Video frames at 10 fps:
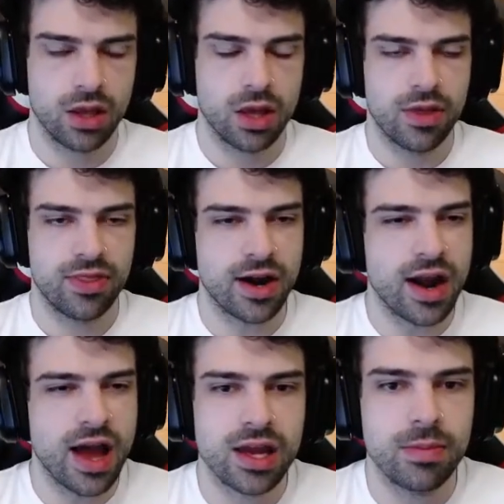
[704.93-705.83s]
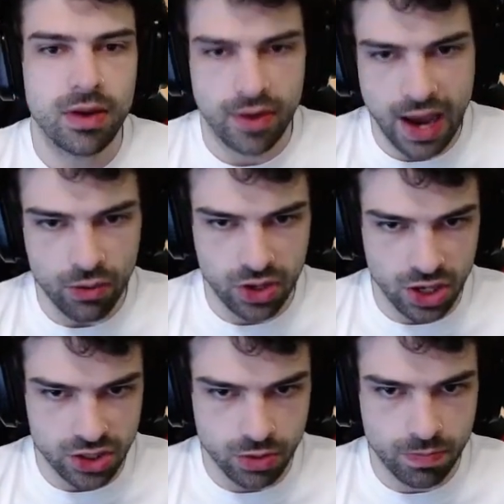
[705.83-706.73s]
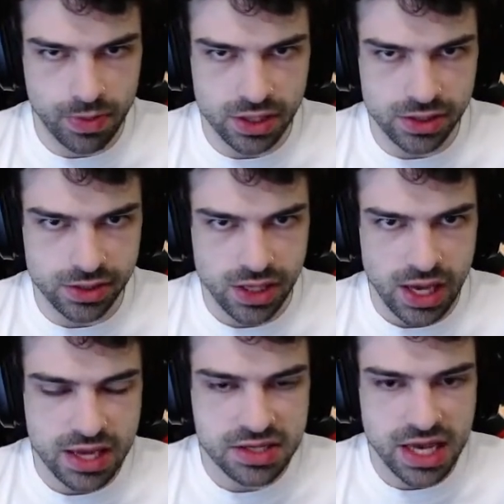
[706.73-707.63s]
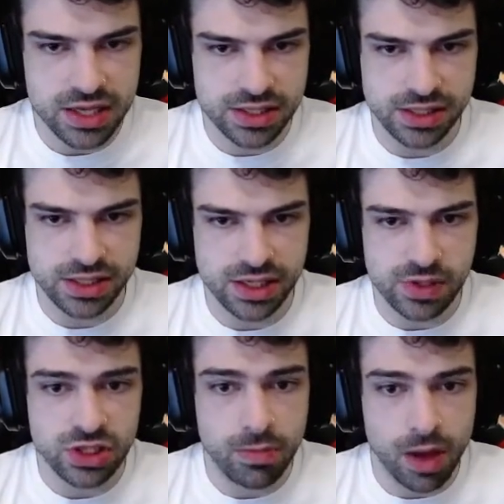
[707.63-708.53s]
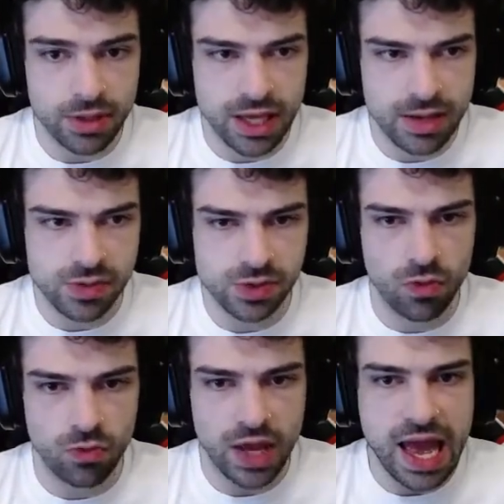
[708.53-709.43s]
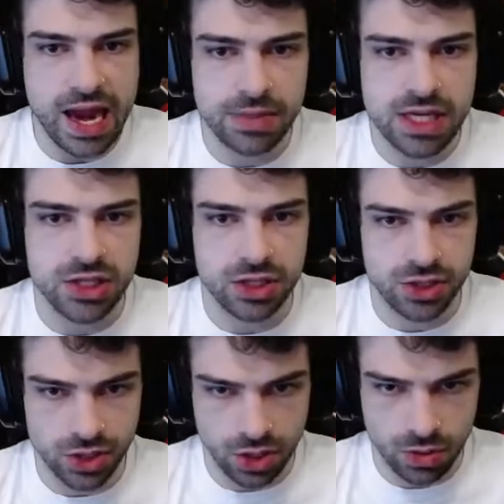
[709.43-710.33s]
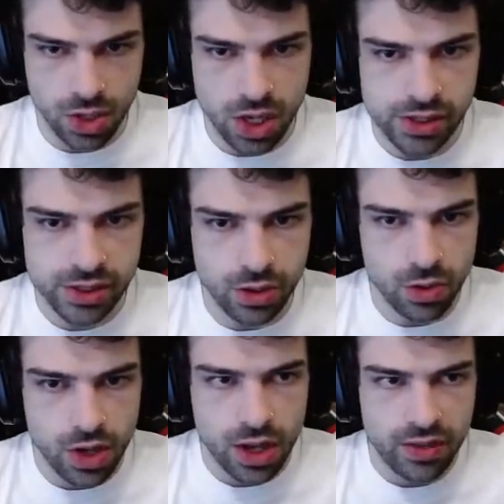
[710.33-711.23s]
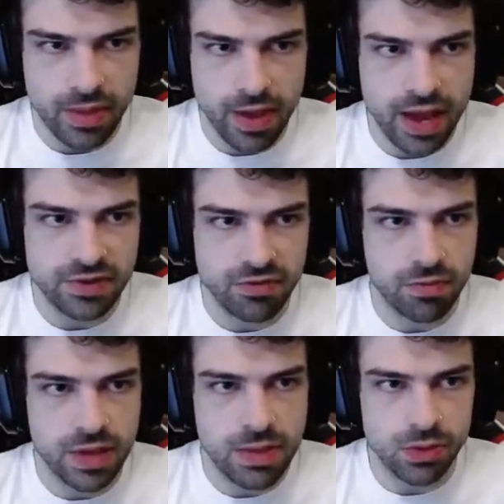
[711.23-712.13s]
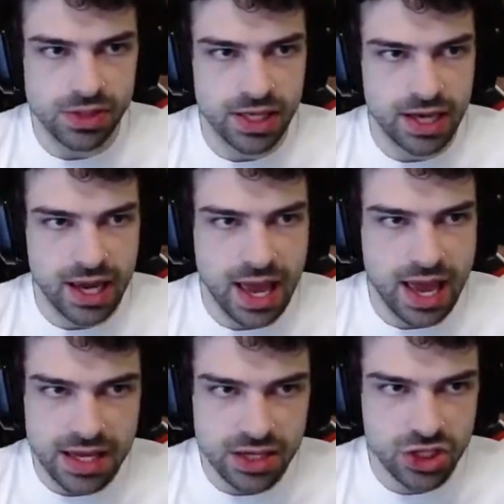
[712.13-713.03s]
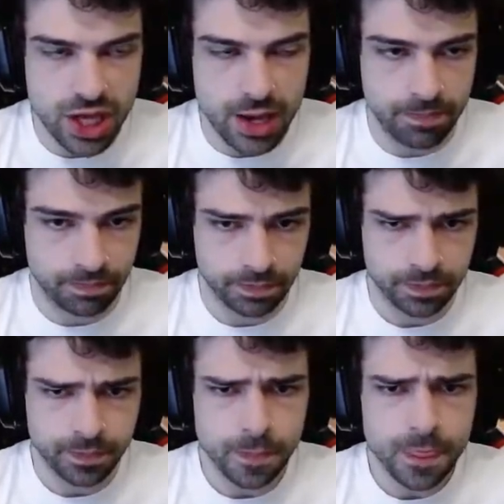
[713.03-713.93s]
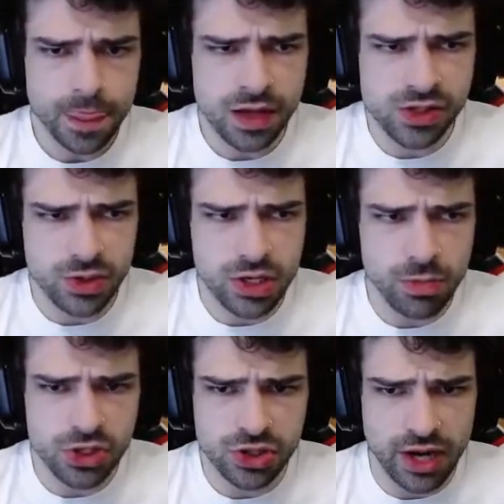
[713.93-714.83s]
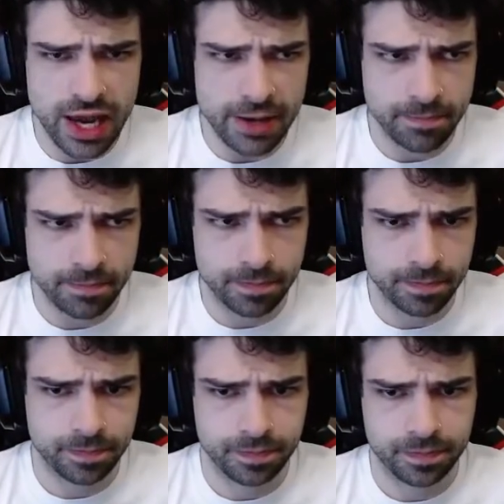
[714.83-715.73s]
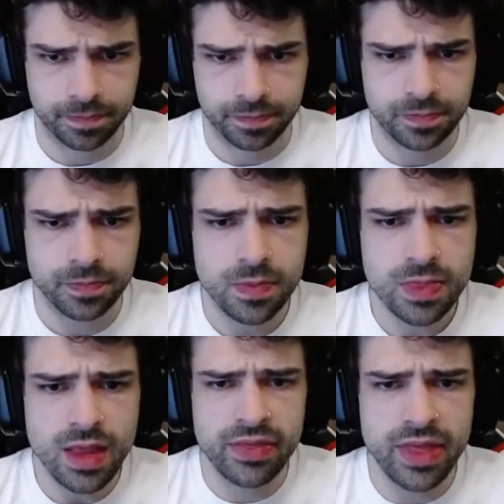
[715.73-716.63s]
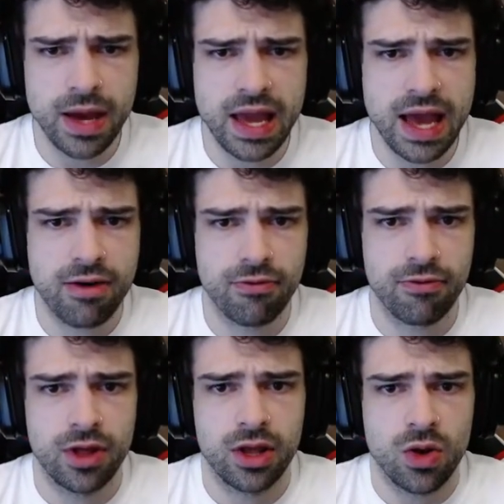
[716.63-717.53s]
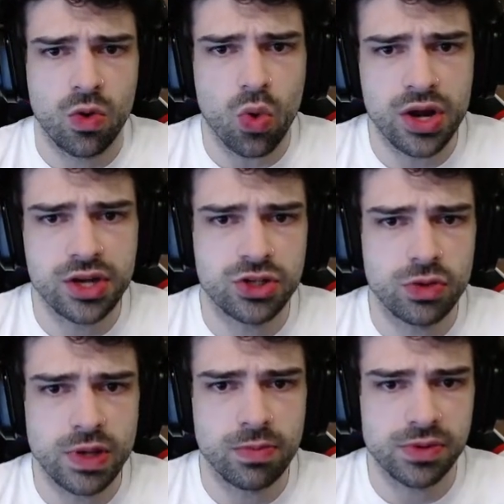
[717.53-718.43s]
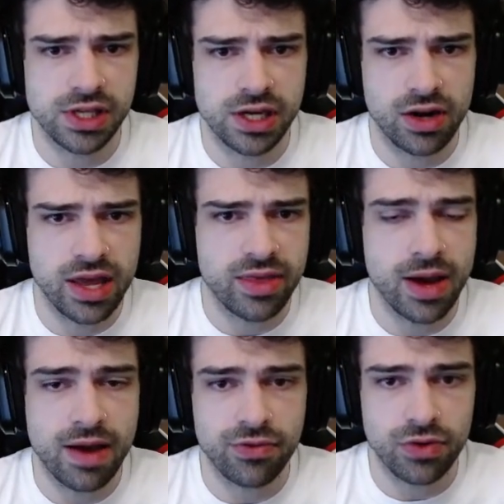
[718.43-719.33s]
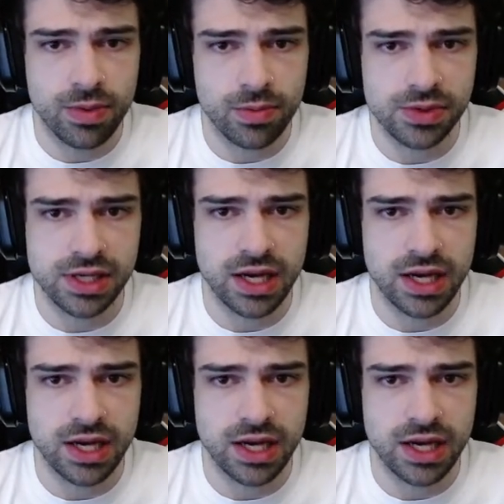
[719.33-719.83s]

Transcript: they're not going to be able to outgun you because it takes, especially in public games, adaptation is slow. So they might have different people sitting at A each time. So when you push on A, they might have 1 to 2 people sitting on A. They might have 3 people sitting at